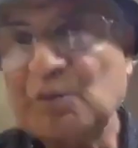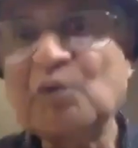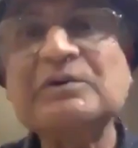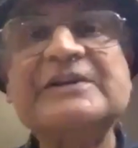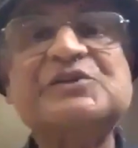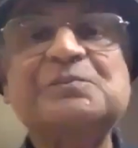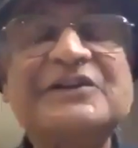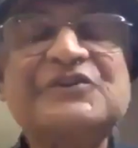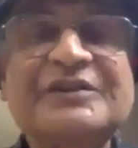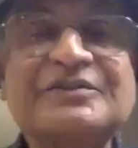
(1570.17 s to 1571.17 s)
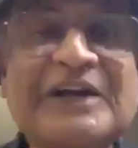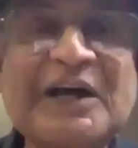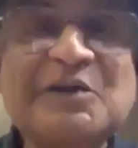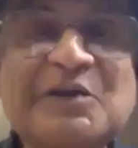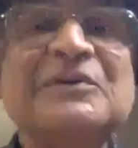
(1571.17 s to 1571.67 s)
only space and
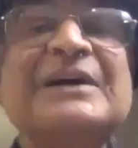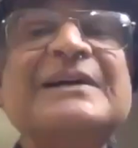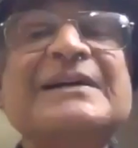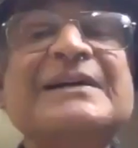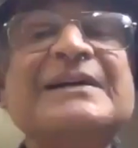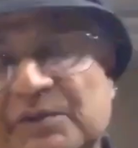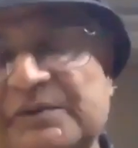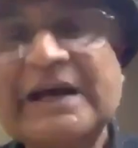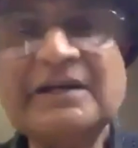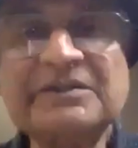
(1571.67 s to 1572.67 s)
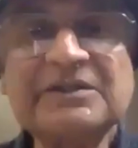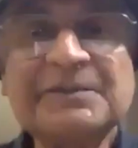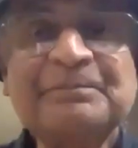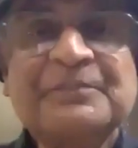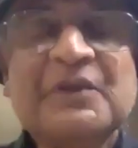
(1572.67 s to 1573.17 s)
time is the reality.
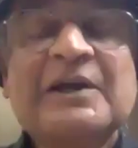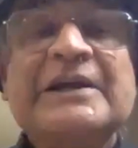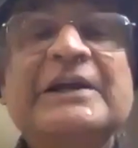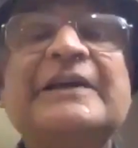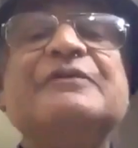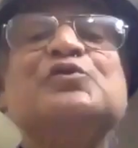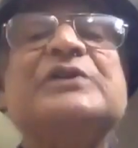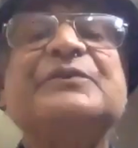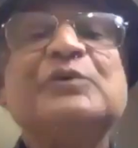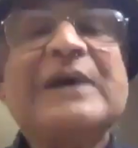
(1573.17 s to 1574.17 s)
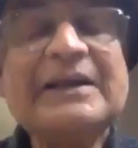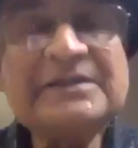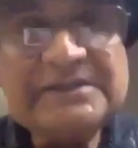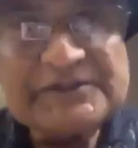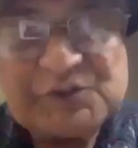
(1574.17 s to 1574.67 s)
If you say
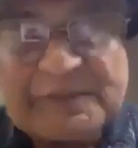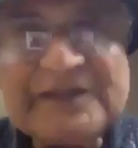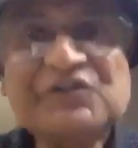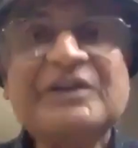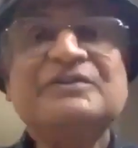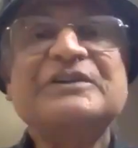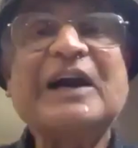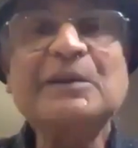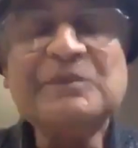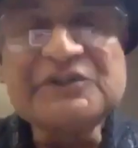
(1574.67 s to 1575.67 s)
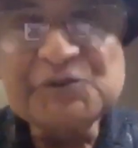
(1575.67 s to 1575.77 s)
reality is space and time, in